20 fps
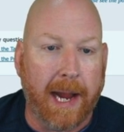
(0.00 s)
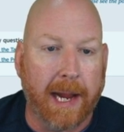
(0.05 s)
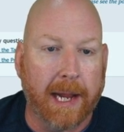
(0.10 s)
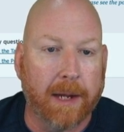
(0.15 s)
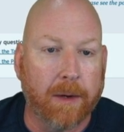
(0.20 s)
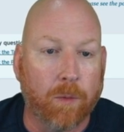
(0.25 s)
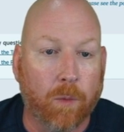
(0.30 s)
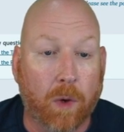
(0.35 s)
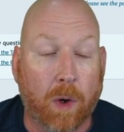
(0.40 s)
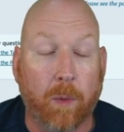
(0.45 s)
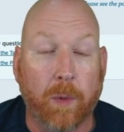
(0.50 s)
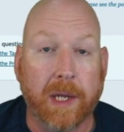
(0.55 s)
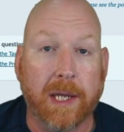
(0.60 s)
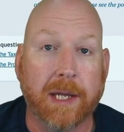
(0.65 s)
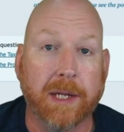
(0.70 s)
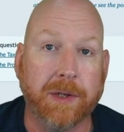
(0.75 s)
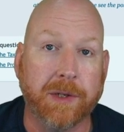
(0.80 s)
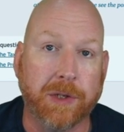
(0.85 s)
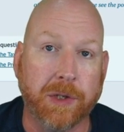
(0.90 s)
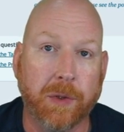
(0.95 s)
And what we
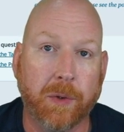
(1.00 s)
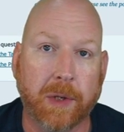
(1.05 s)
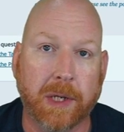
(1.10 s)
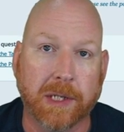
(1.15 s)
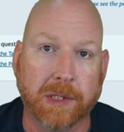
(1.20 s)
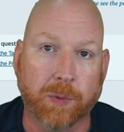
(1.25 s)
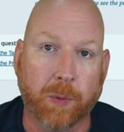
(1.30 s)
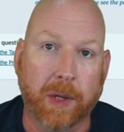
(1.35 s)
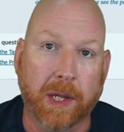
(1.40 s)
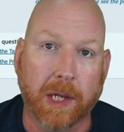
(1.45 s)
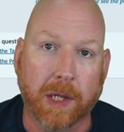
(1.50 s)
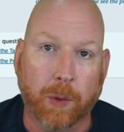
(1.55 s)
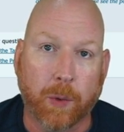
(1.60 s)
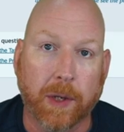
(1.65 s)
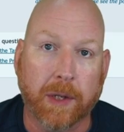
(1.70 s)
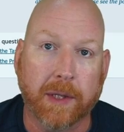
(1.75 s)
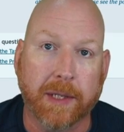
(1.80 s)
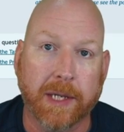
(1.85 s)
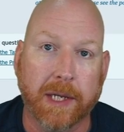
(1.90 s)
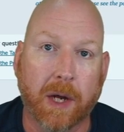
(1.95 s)
can do is we can
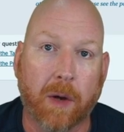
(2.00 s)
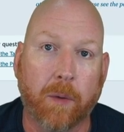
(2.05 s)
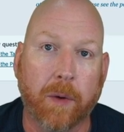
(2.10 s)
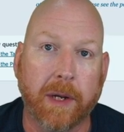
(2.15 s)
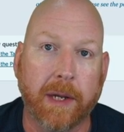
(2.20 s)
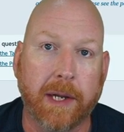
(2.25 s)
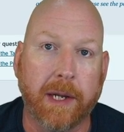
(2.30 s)
quickly go